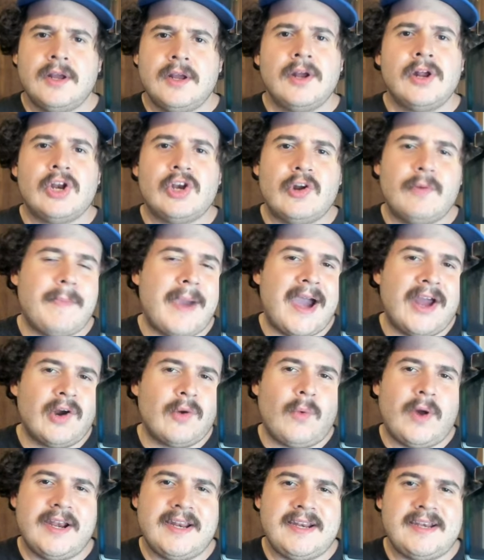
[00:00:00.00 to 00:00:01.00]
no matter
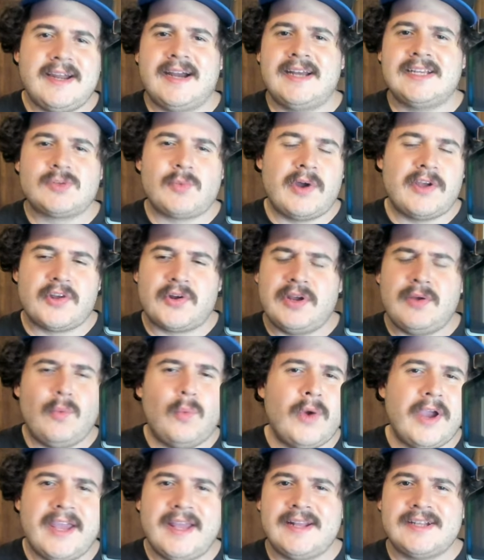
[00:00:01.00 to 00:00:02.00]
what he does, whether he
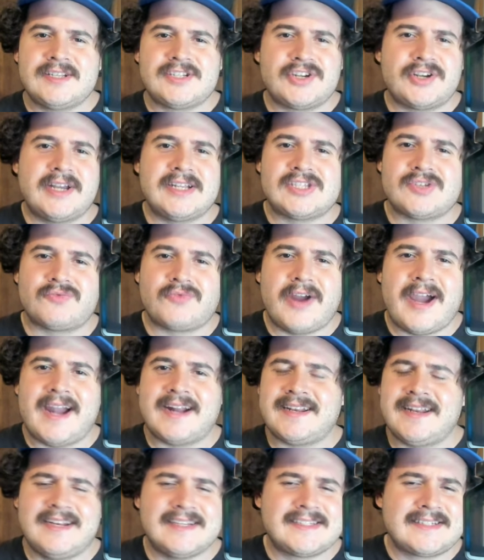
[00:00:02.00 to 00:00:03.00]
wins or gets
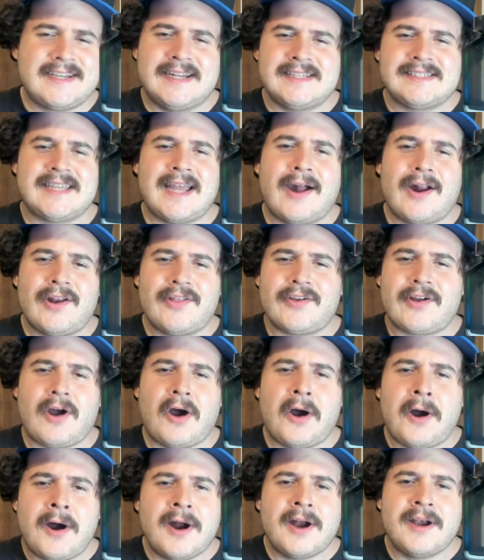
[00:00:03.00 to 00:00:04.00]
wrecked, he just gets out of the
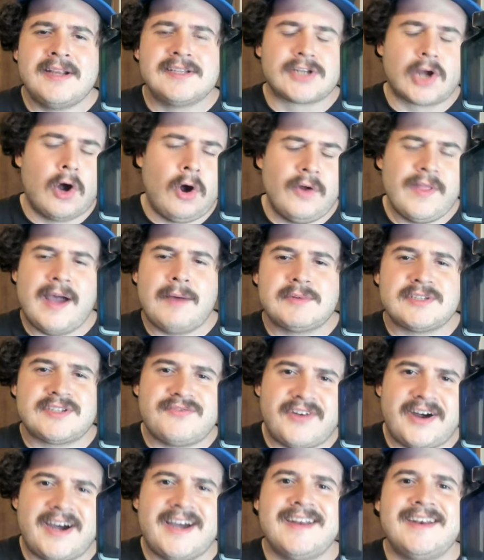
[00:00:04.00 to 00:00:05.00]
car. And he's like, oh, that was
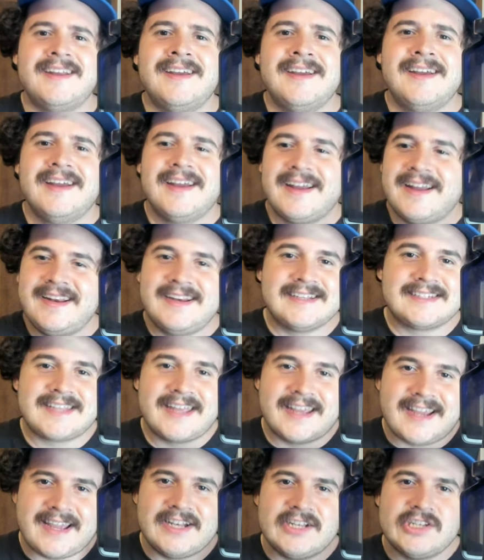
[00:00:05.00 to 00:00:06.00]
fun. He just
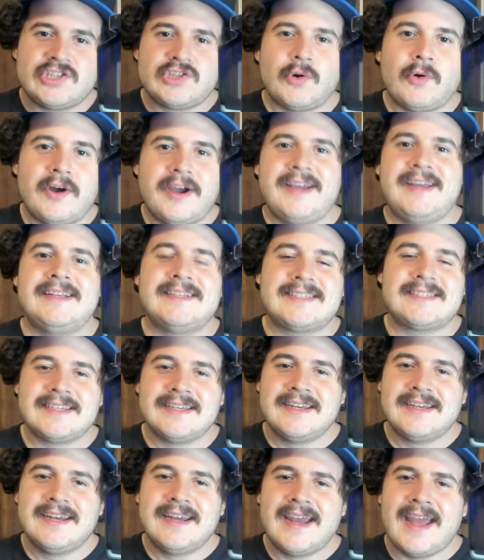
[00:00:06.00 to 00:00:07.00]
like enjoys
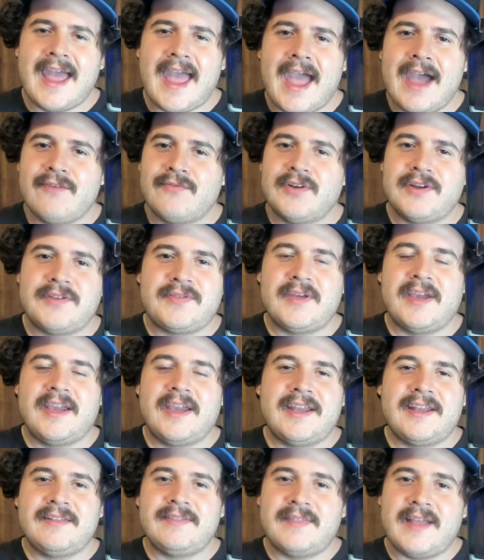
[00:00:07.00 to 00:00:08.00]

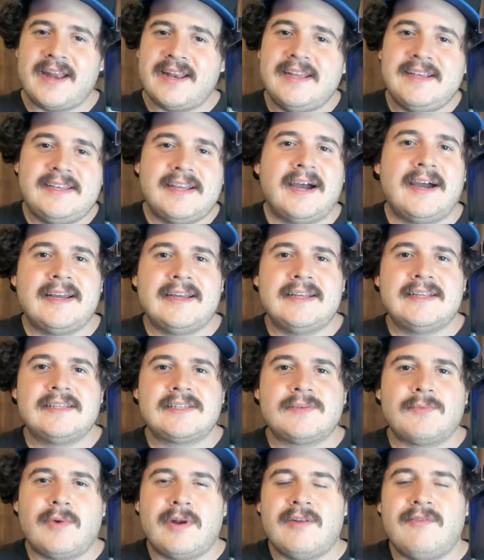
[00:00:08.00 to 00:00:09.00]
everything that he does
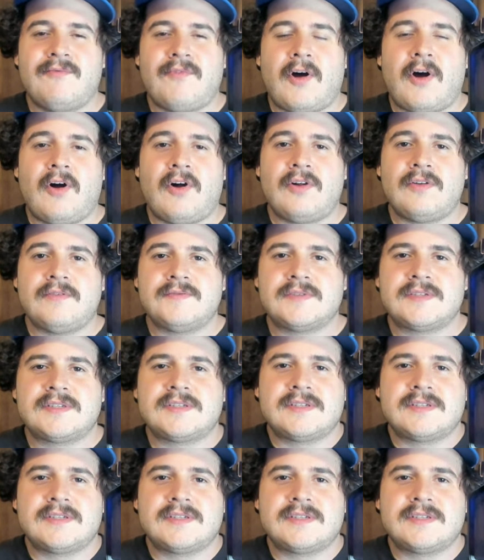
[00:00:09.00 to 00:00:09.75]
when it involves